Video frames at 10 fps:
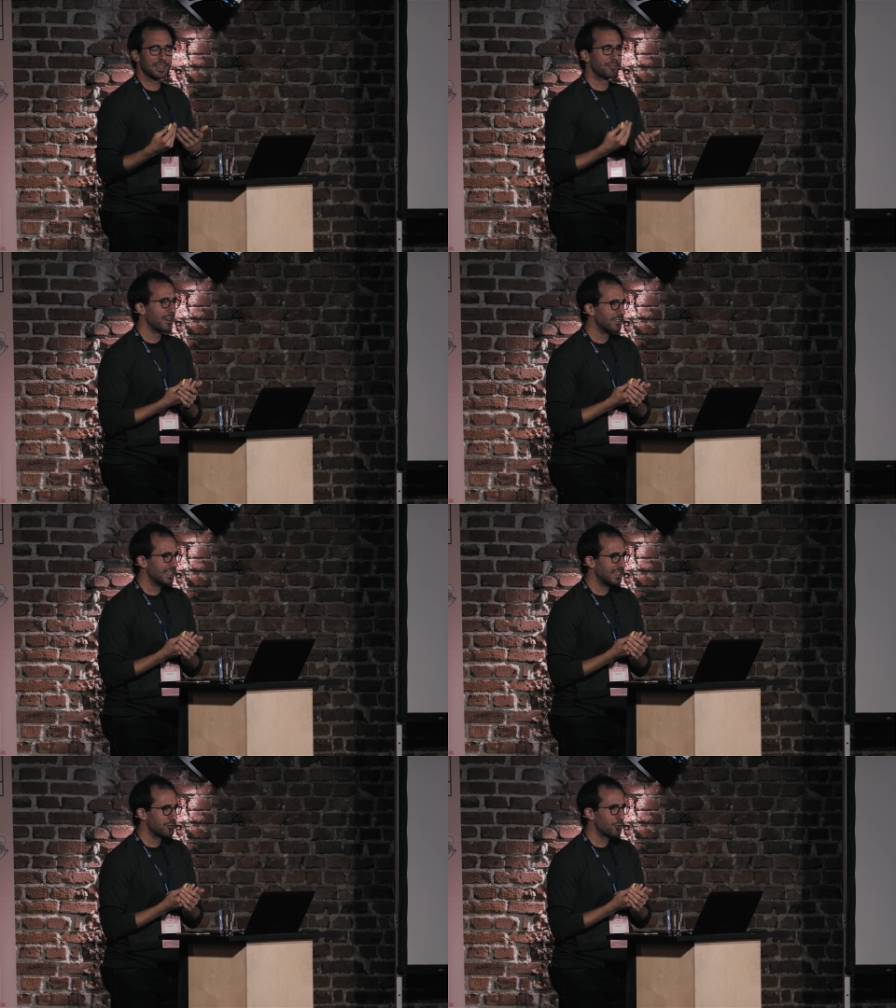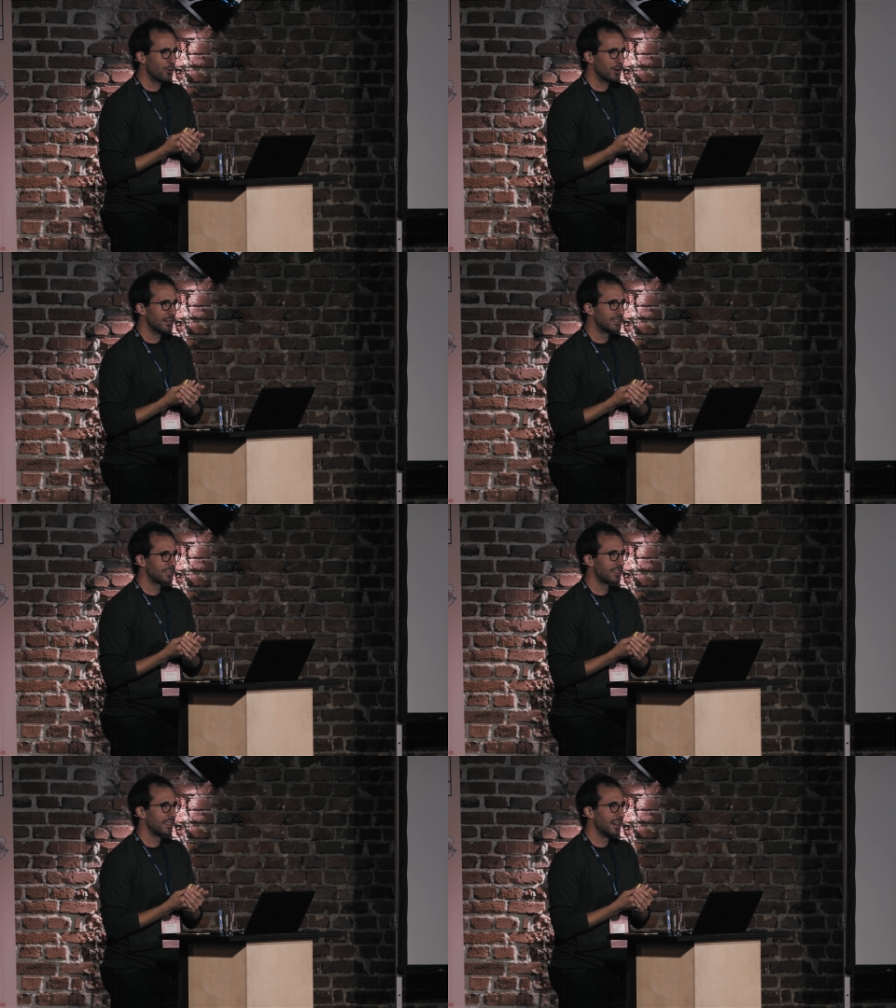I've gravitated
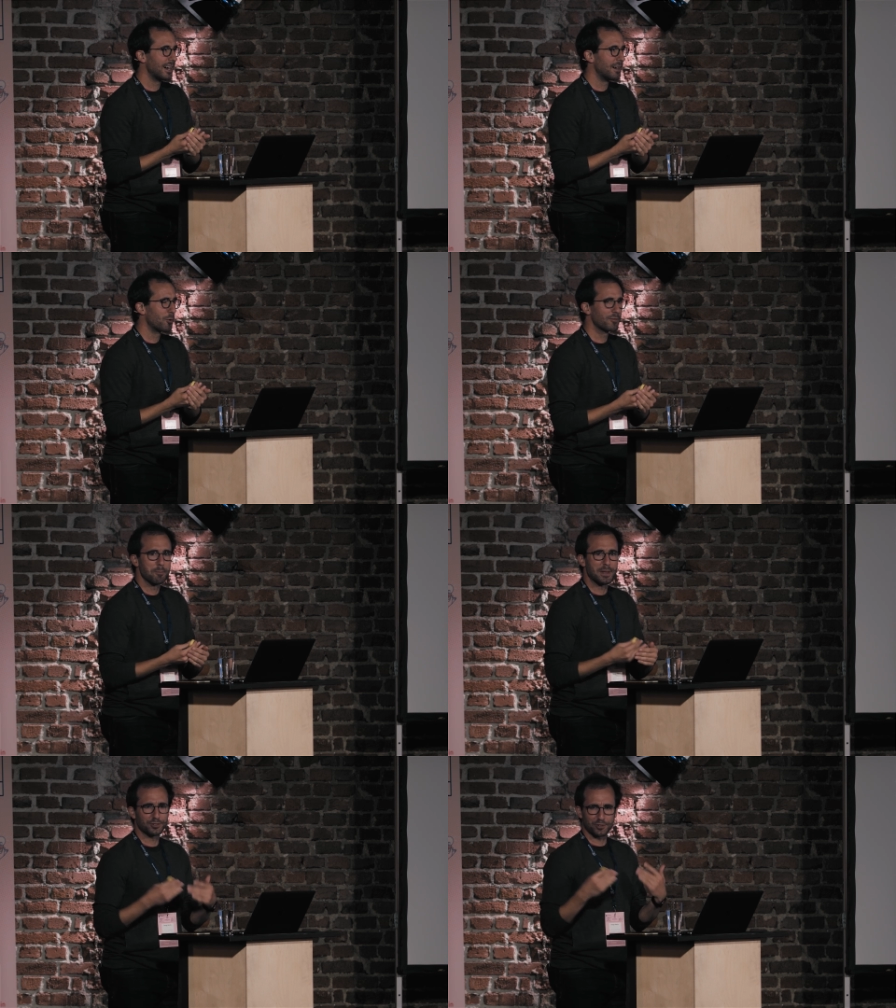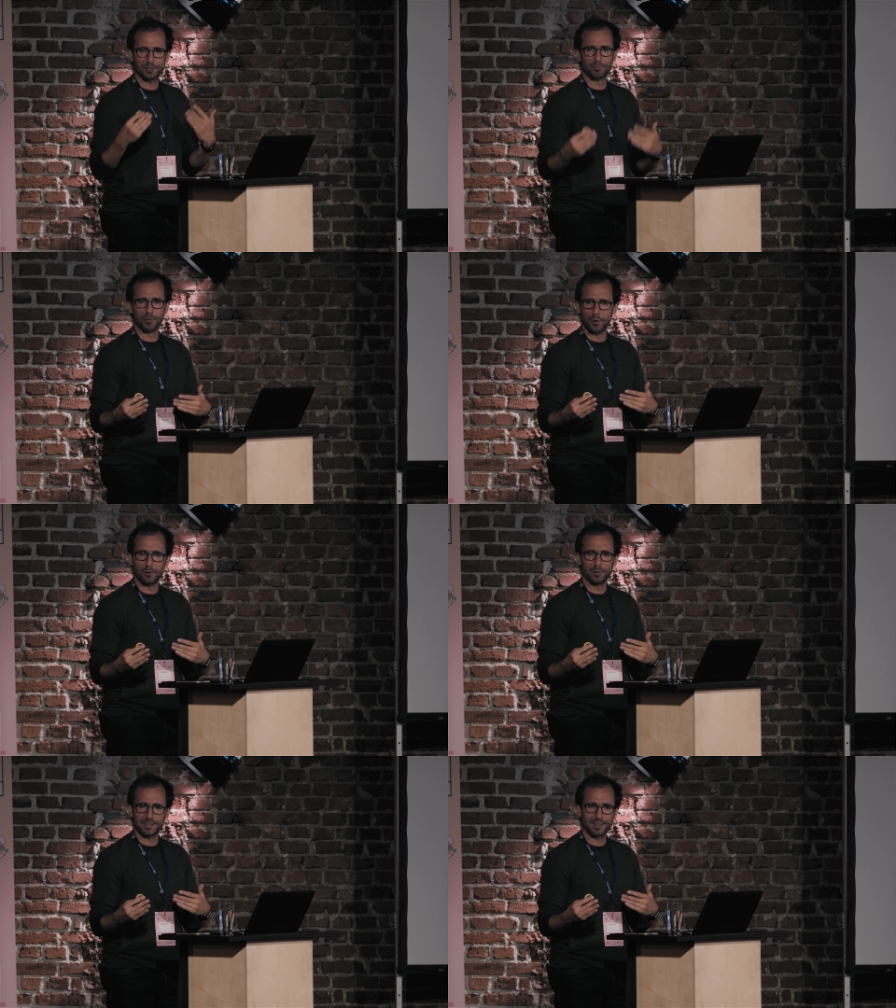towards more of a mentorship
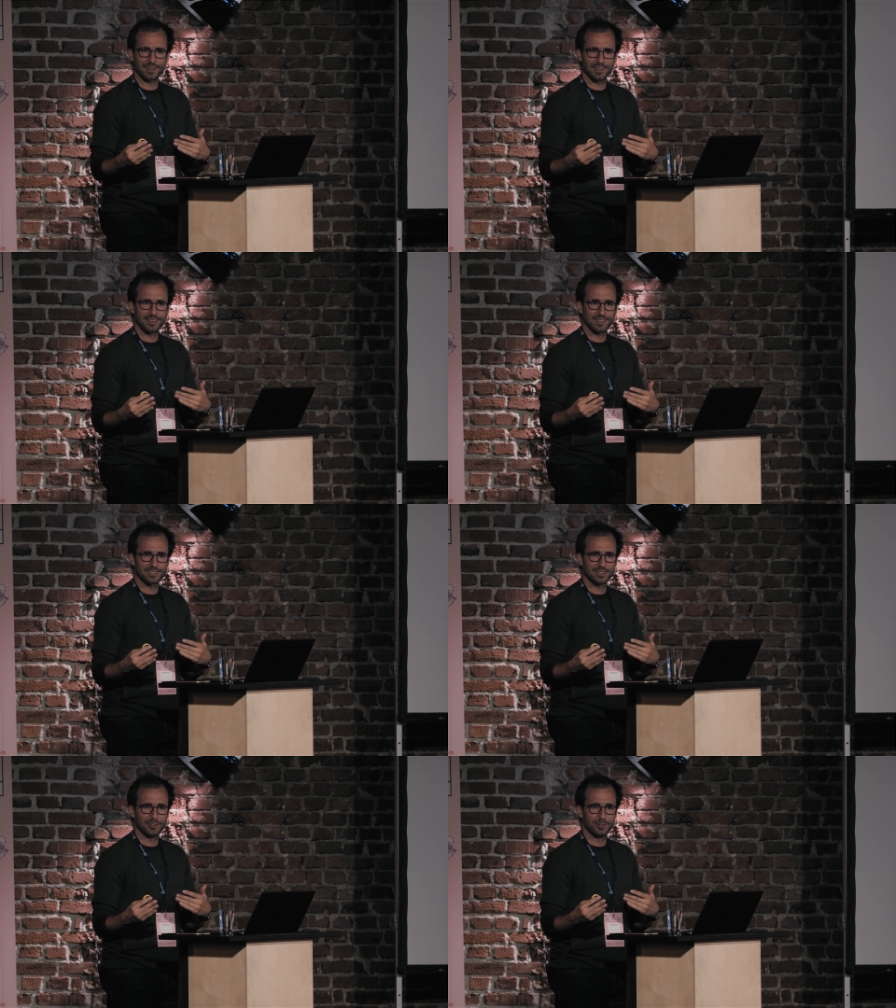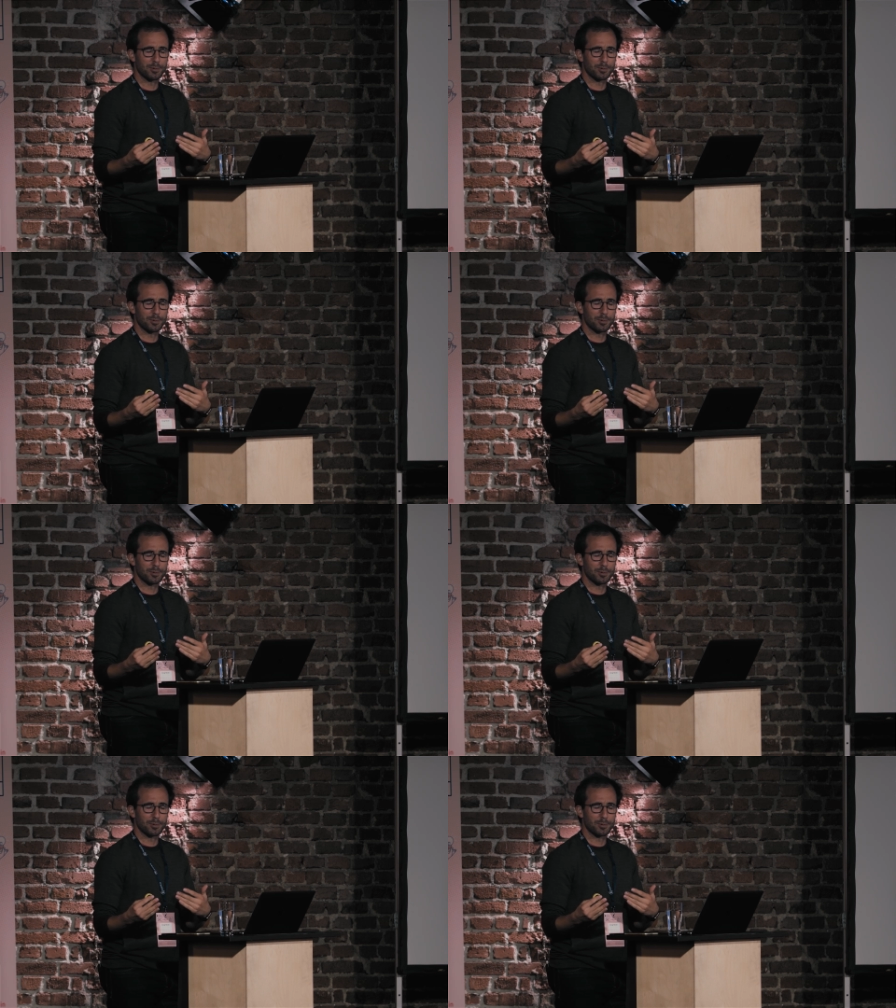role in a lot of the things I do.